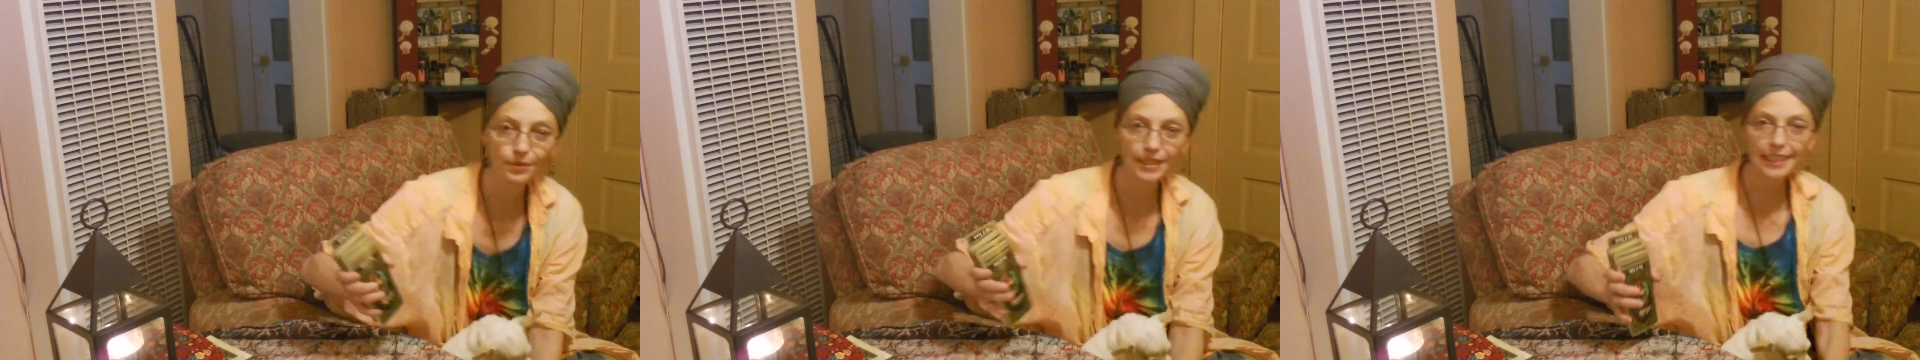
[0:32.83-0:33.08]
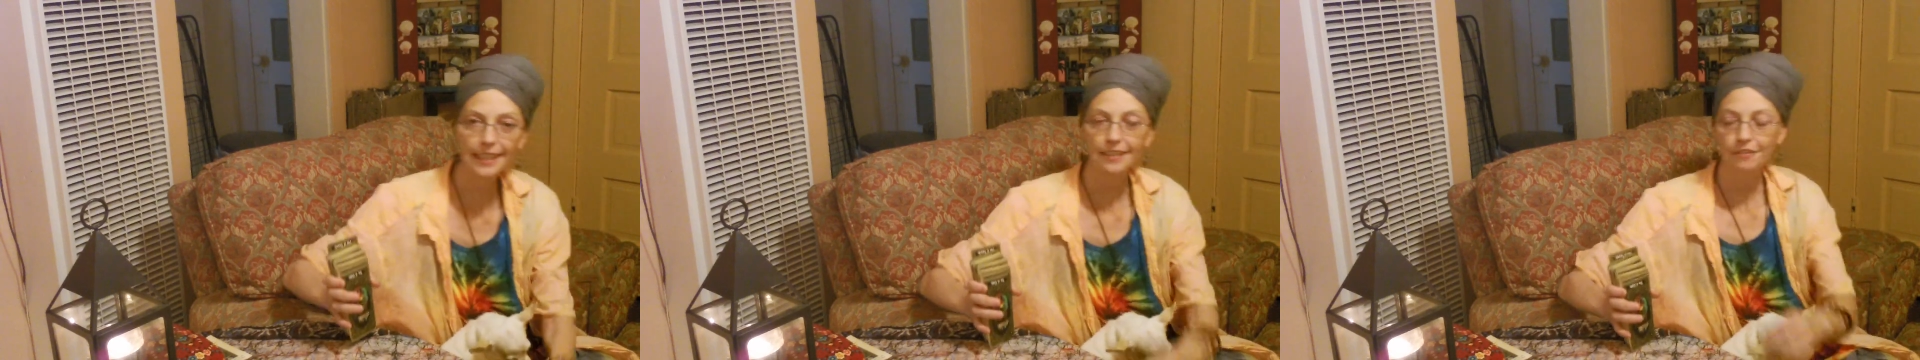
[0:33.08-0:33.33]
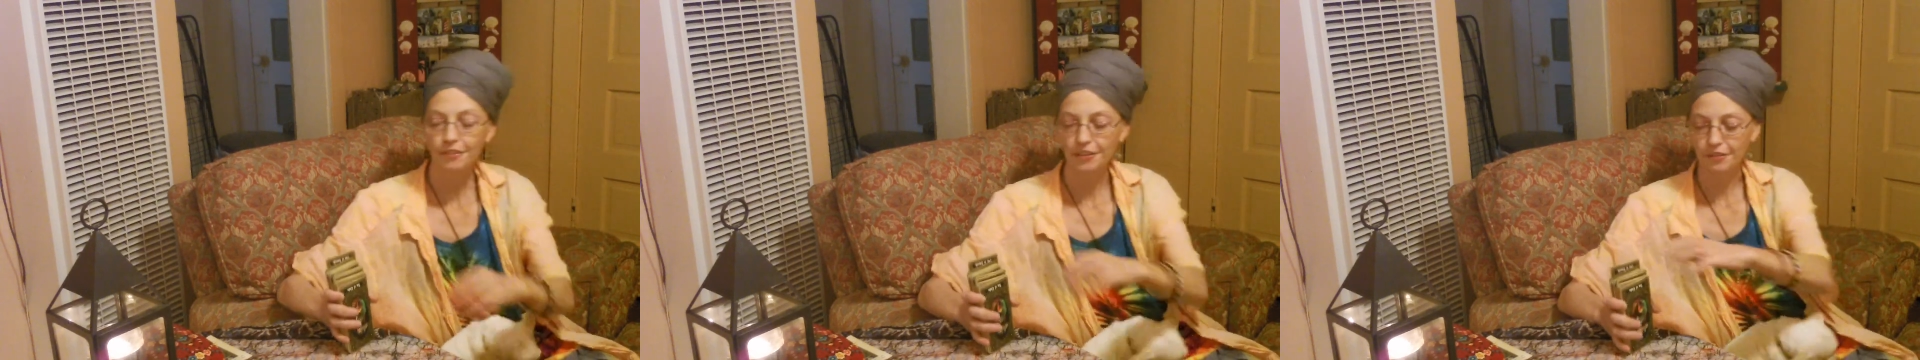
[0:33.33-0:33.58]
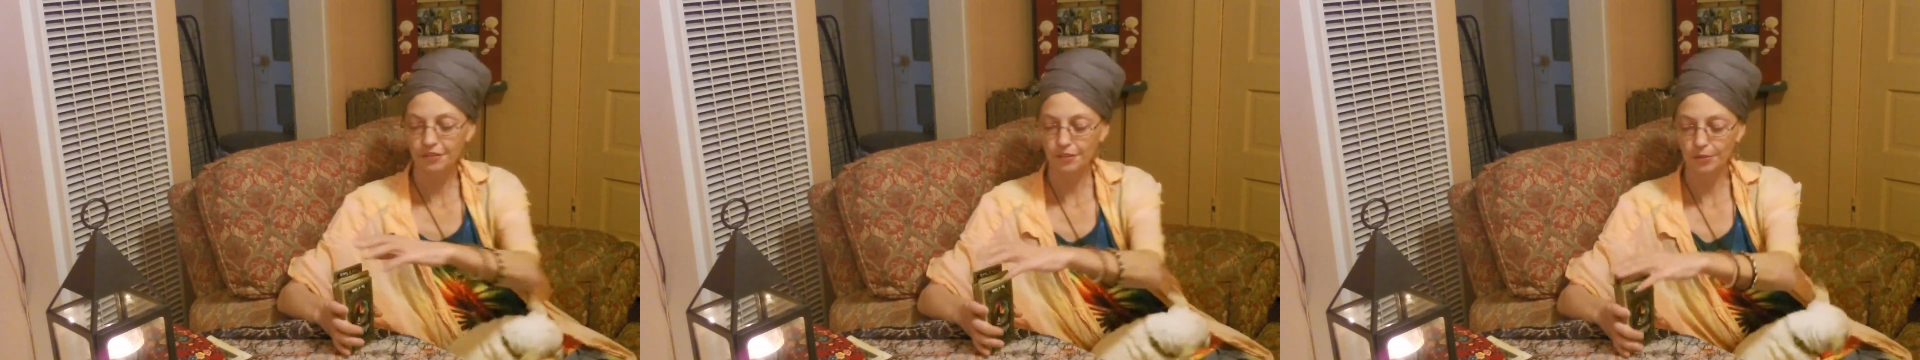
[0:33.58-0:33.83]
reading for
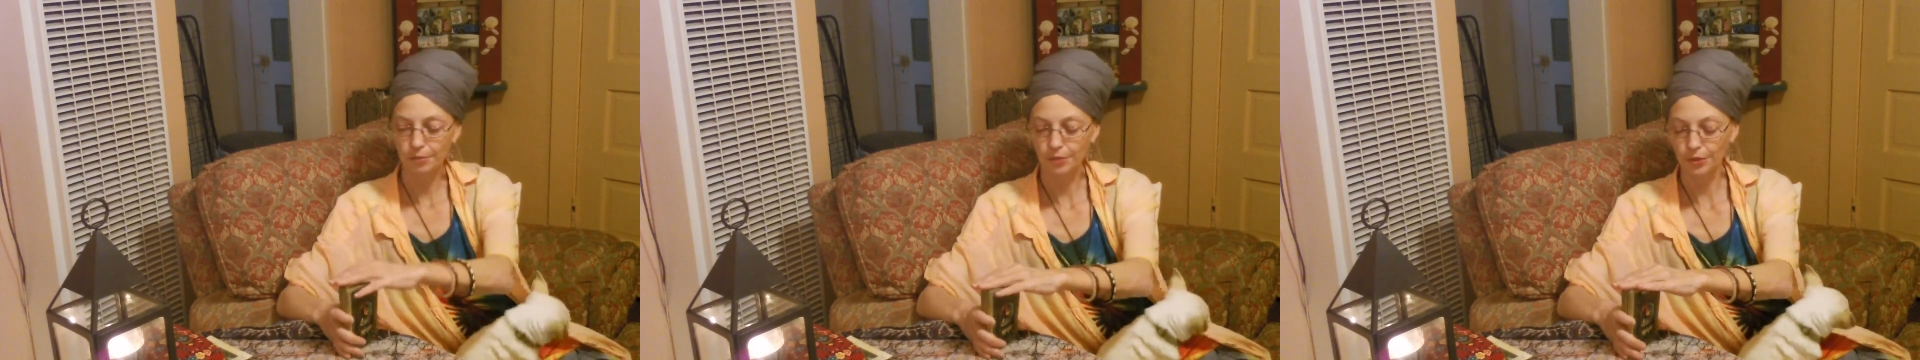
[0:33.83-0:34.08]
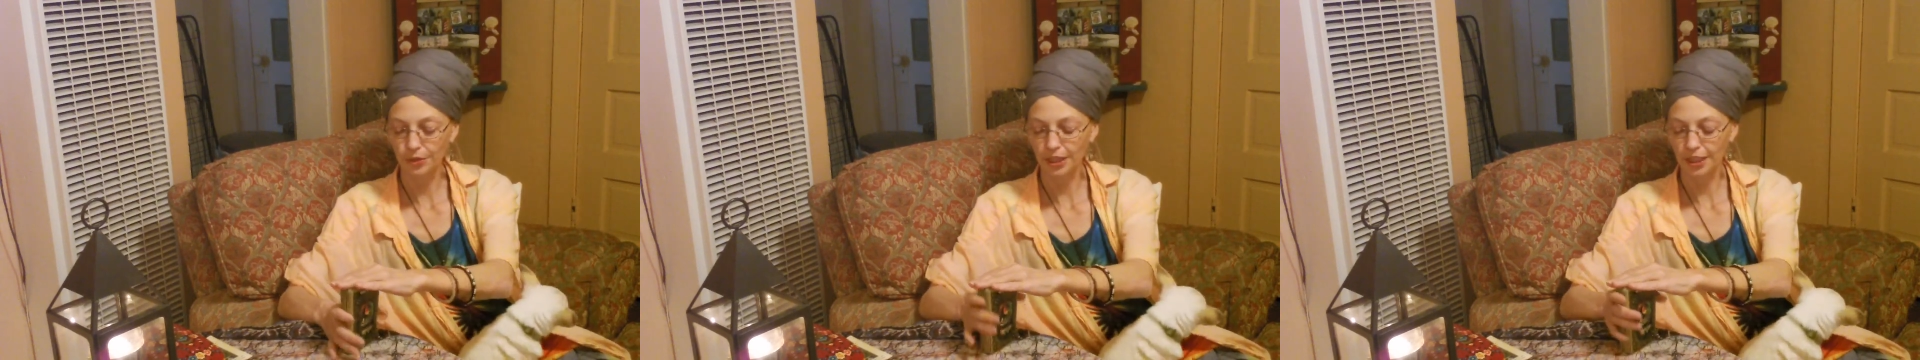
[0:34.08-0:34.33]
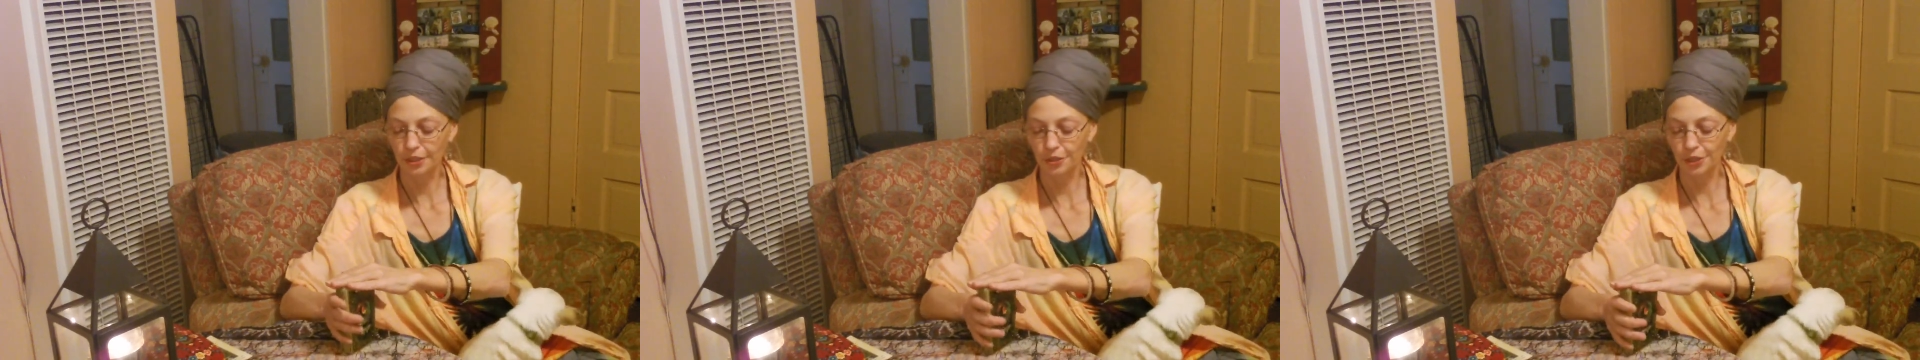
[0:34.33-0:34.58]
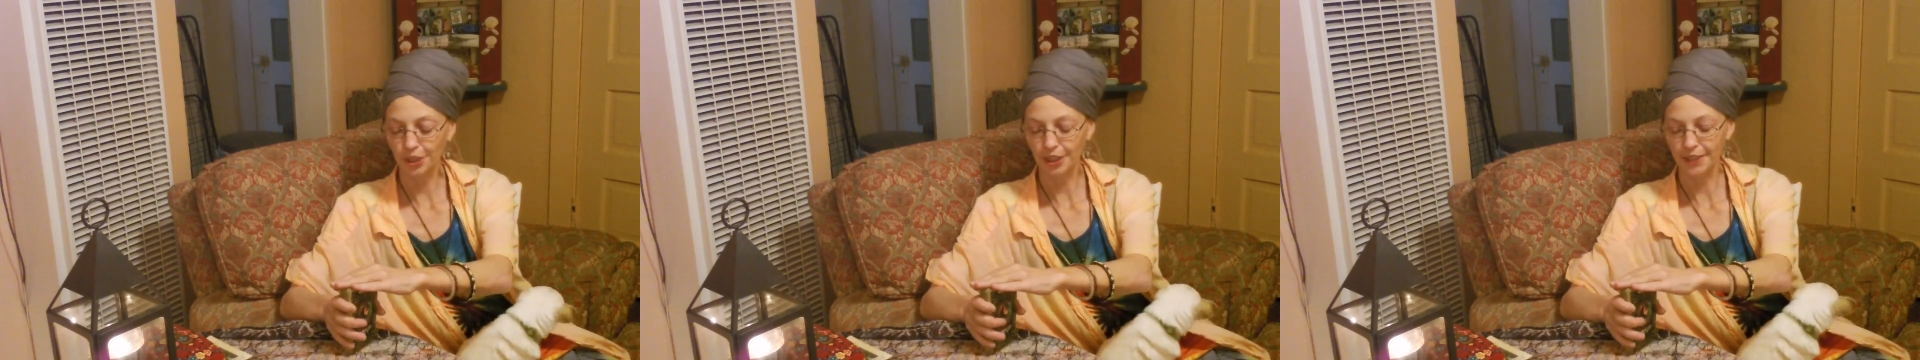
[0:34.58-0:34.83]
the full moon
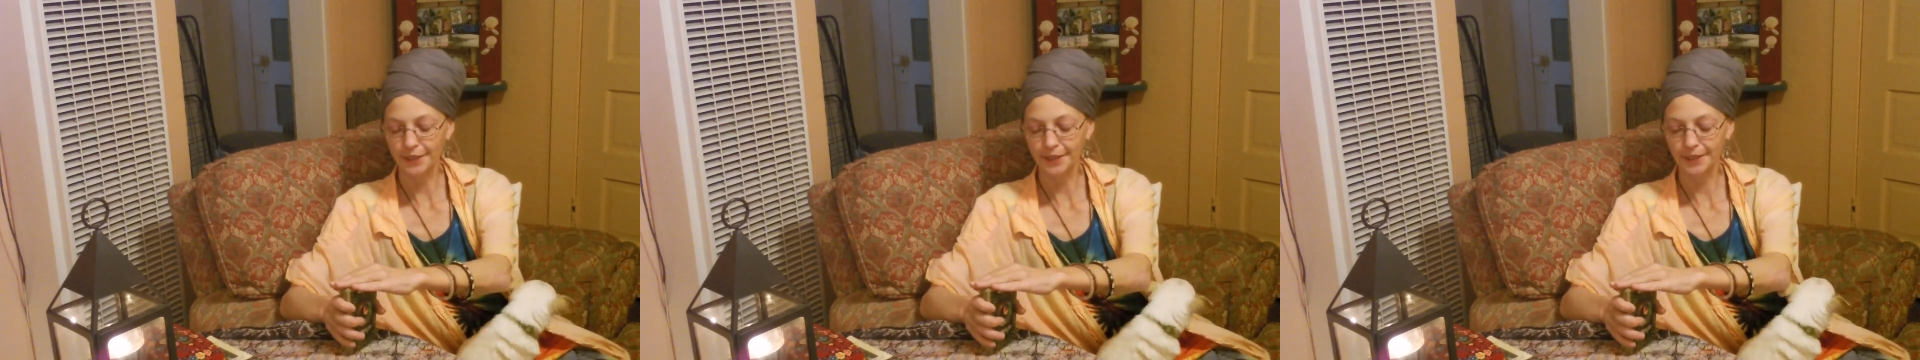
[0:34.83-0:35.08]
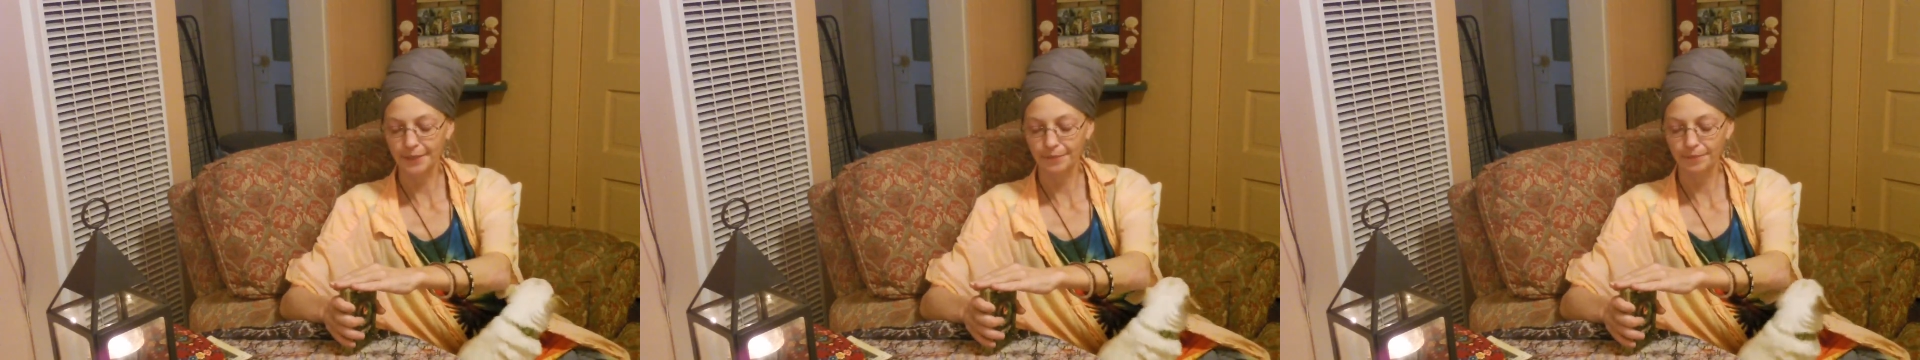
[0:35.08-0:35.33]
energies.